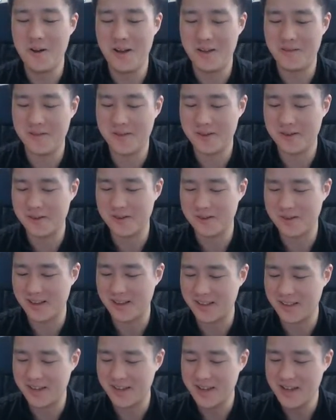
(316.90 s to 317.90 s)
ever so
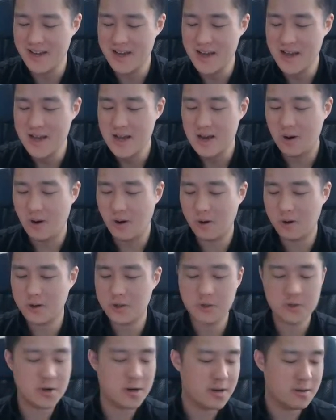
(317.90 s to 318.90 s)
slightly.
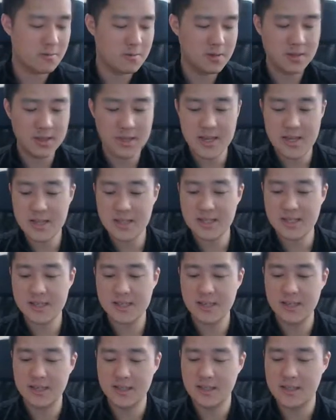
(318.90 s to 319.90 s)
Orcustrated
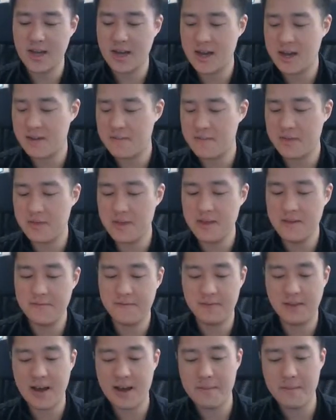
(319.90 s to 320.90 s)
Release, Time Thief
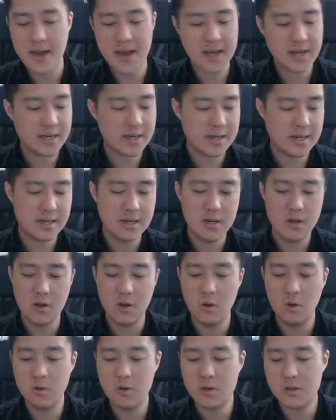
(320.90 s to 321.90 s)
Flyback,
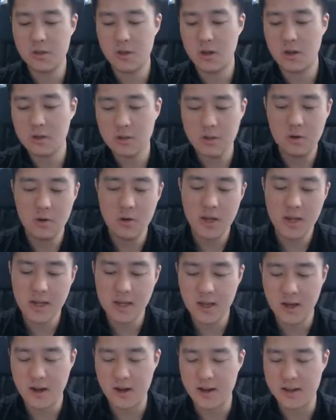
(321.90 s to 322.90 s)
Unisong
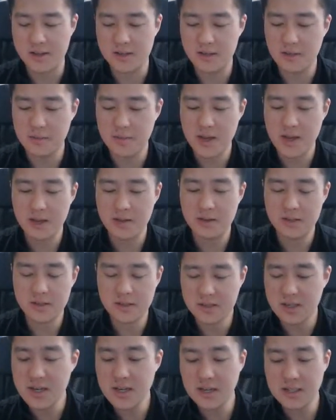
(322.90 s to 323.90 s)
Tuning. All right, is this going to be it? Let's
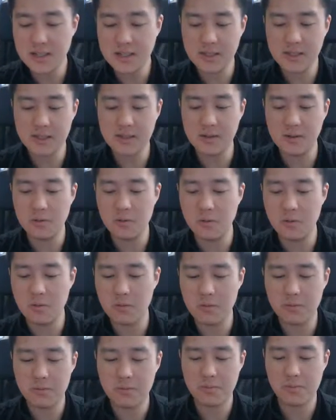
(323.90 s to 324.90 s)
see. Oh,
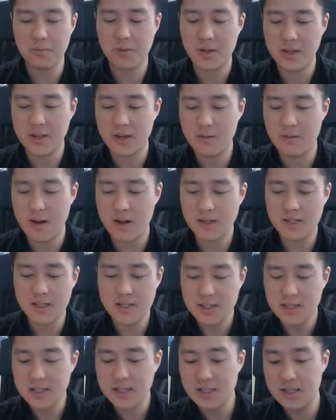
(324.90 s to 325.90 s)
Pranked
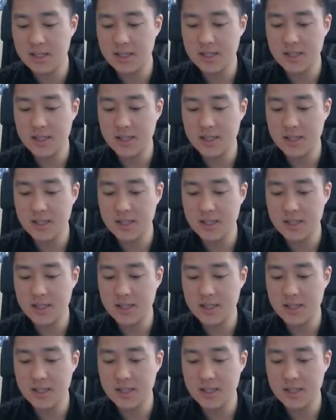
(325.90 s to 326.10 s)
Roxy's.